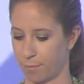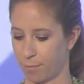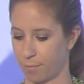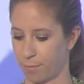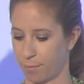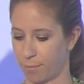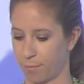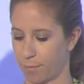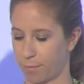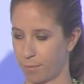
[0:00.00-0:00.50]

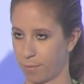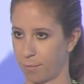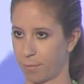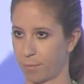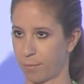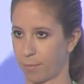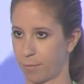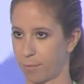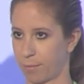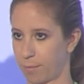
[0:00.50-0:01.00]

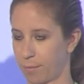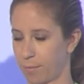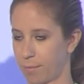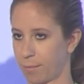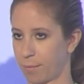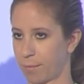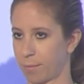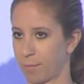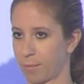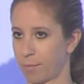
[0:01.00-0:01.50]

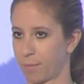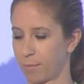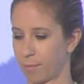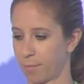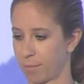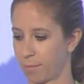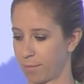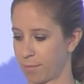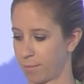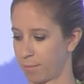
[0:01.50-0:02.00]

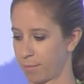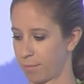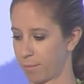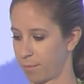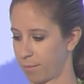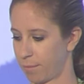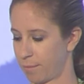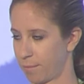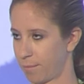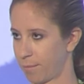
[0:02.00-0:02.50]

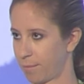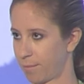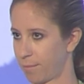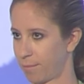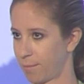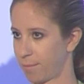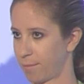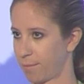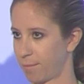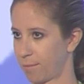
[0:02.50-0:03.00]

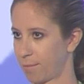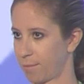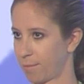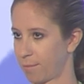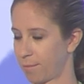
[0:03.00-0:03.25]
This person isn't speaking.